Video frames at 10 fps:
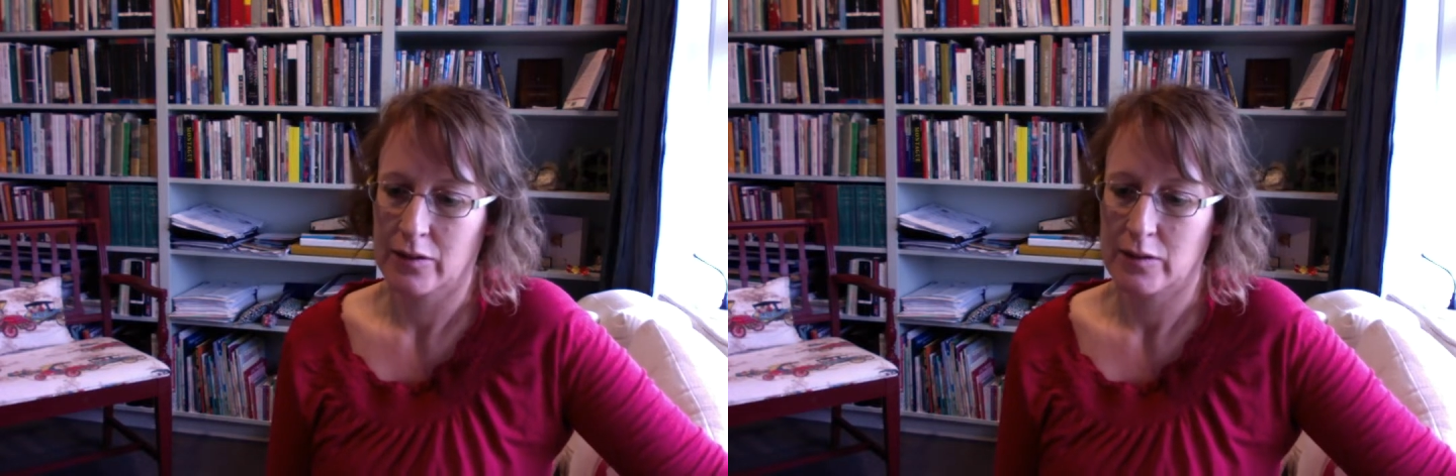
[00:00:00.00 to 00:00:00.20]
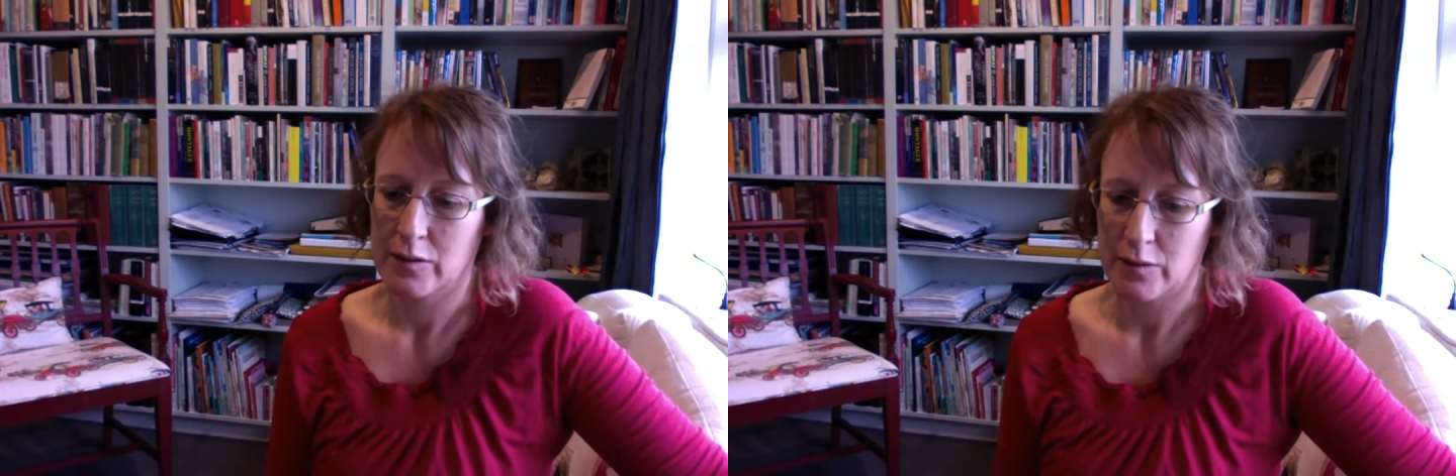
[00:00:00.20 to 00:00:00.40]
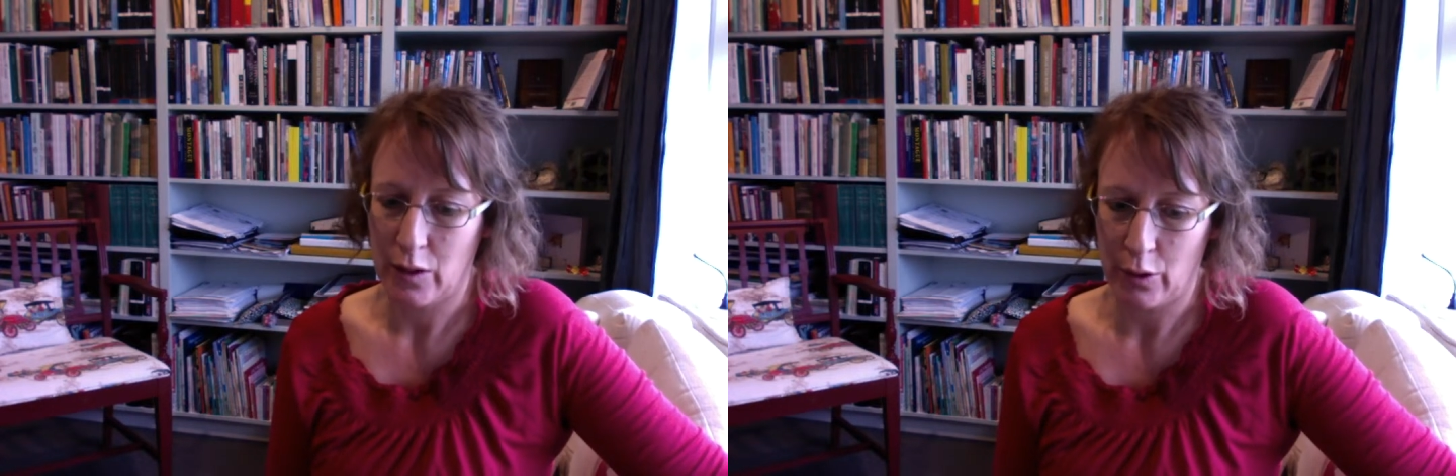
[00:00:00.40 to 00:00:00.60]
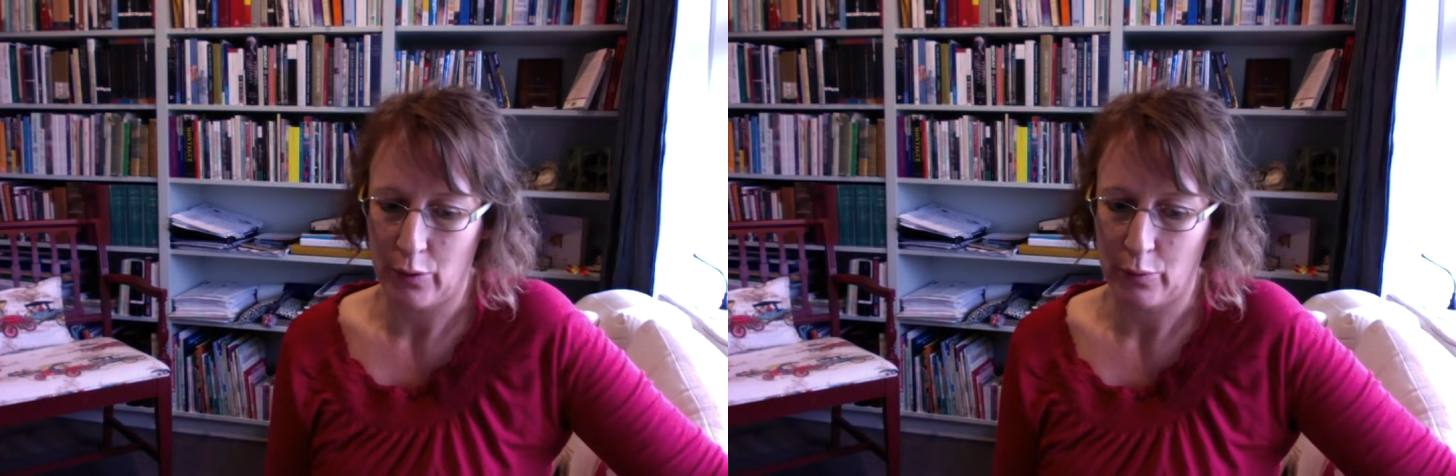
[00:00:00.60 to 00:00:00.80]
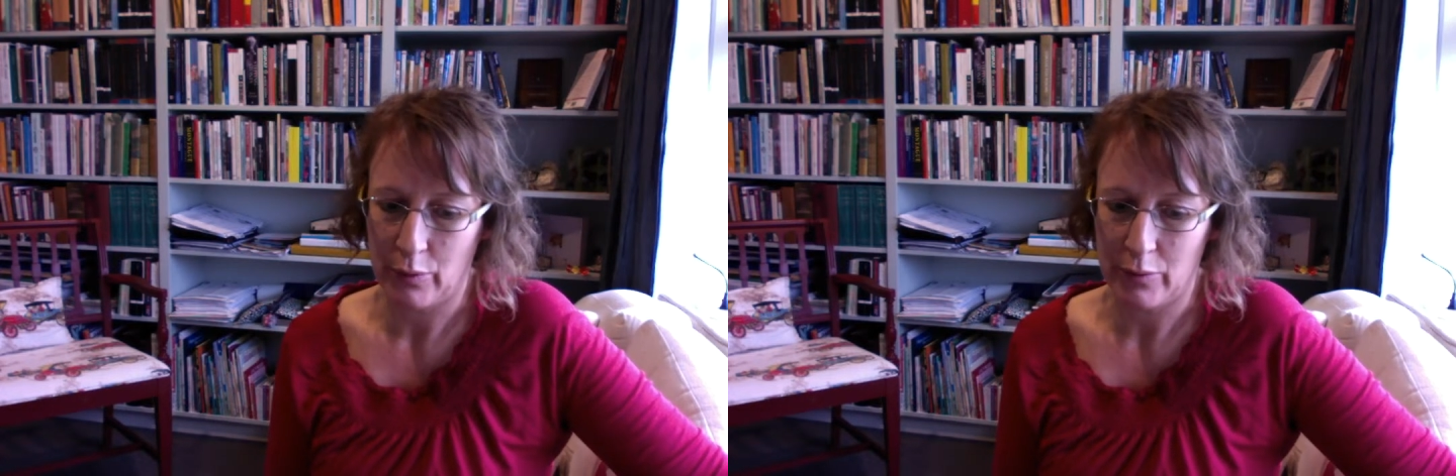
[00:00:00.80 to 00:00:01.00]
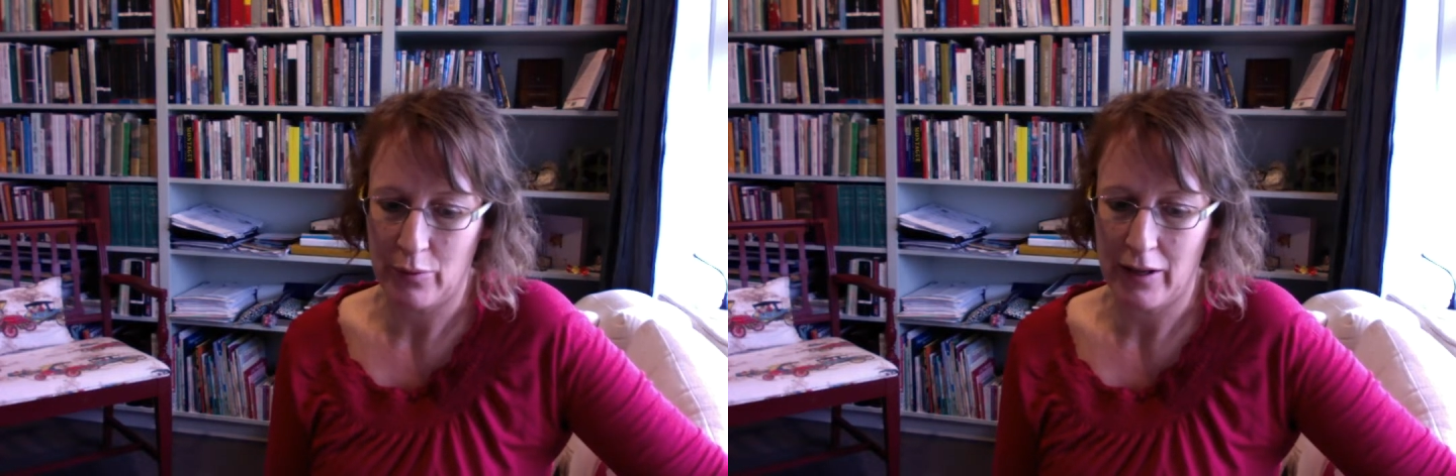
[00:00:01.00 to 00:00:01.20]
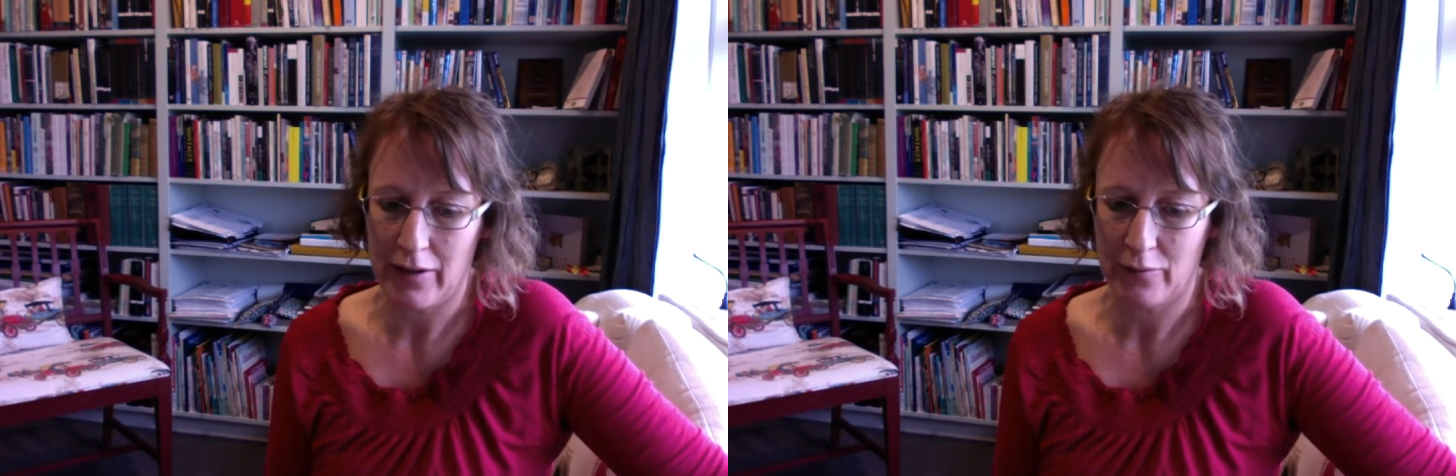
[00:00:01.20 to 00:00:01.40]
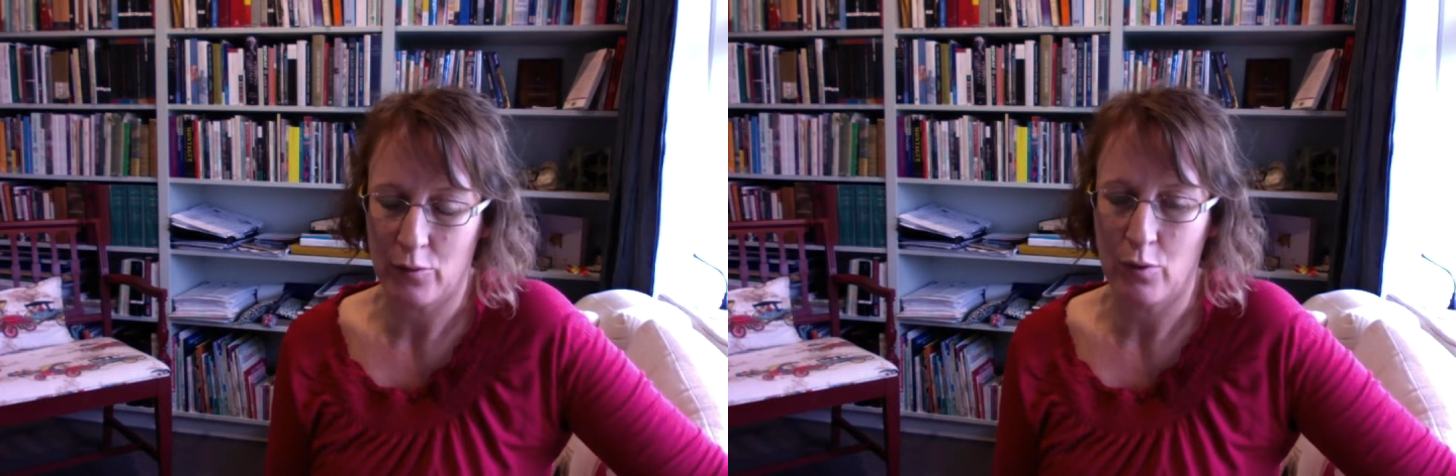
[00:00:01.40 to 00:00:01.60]
So we will
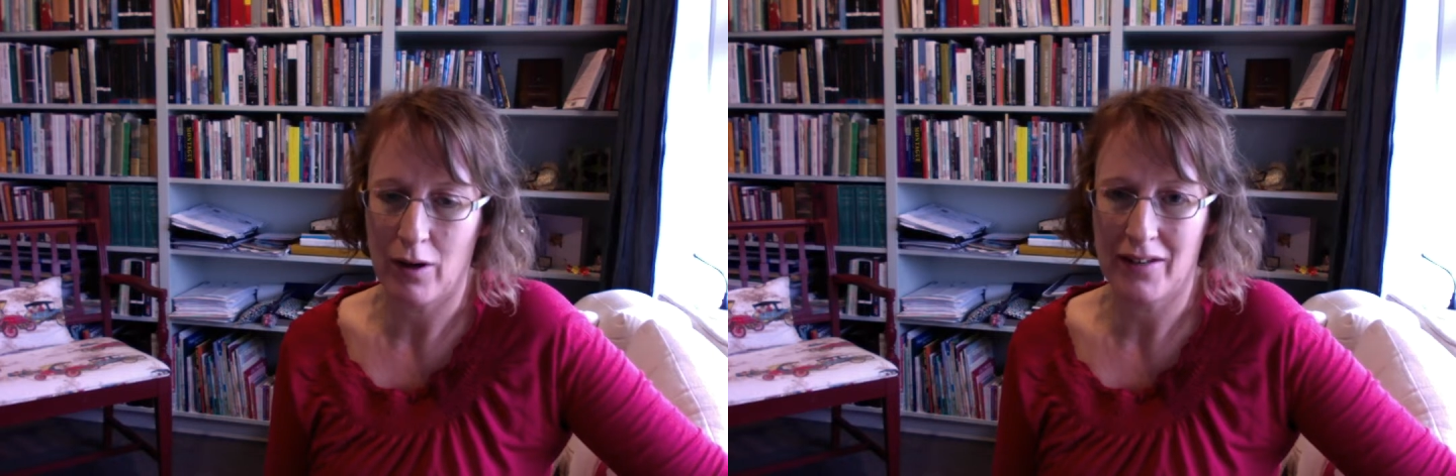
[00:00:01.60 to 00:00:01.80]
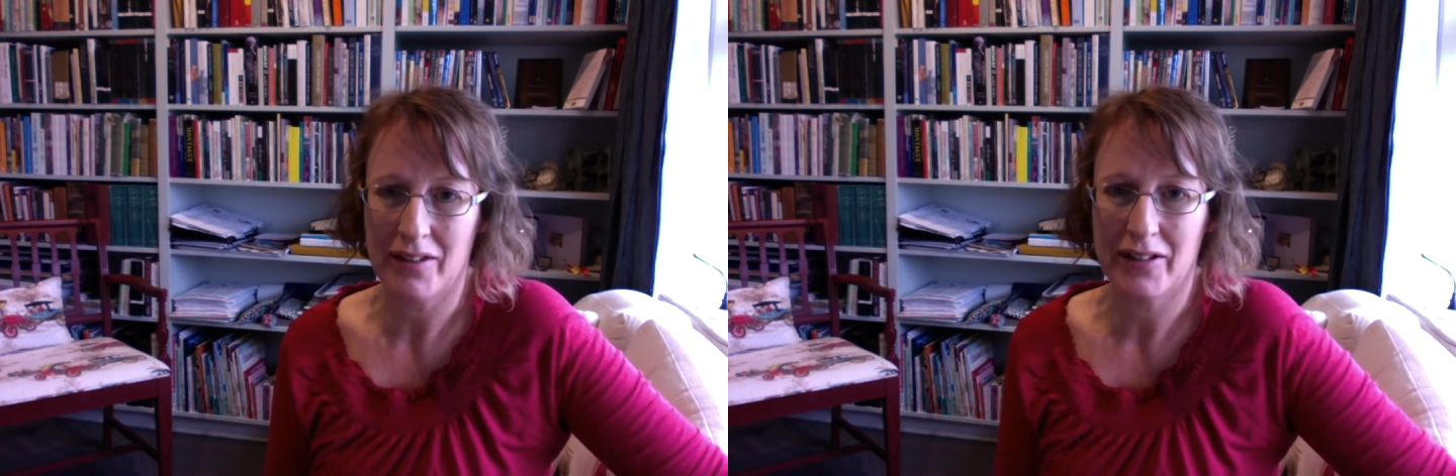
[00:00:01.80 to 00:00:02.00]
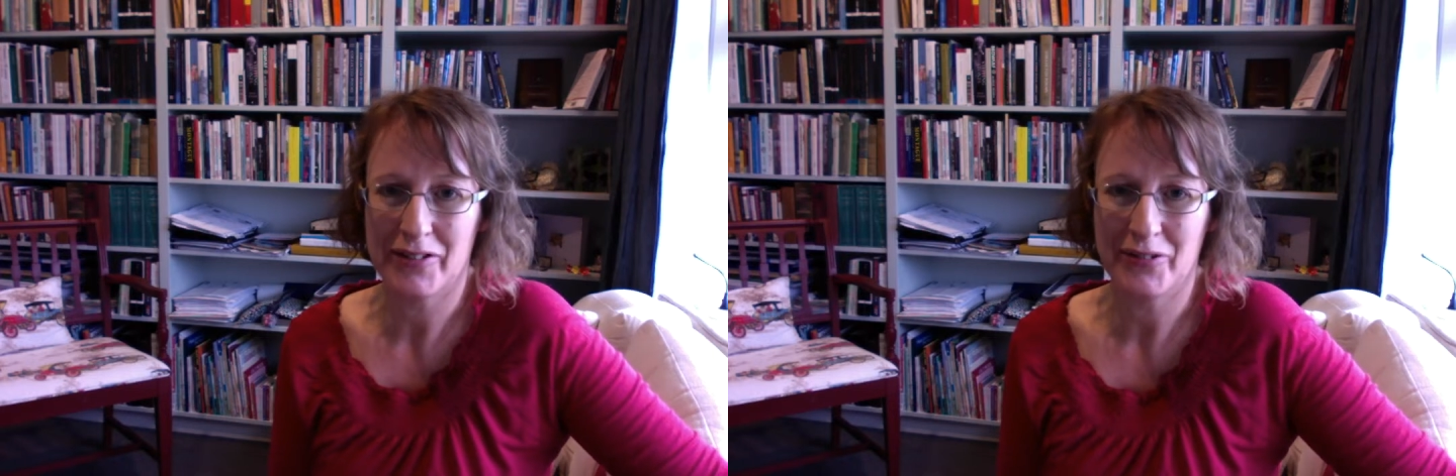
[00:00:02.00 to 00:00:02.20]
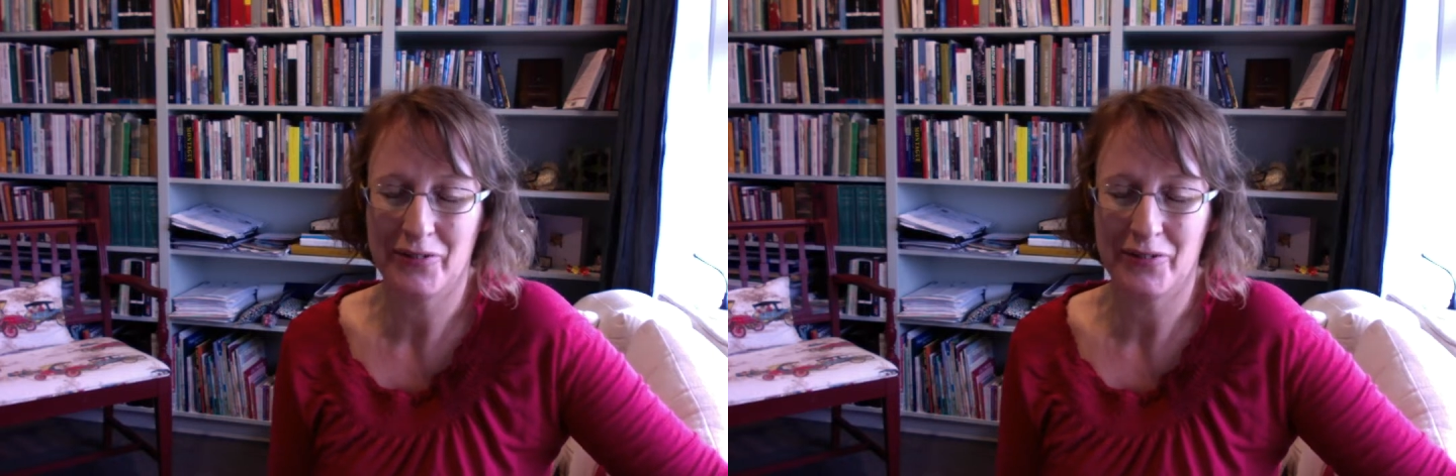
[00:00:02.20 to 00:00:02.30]
have quite the little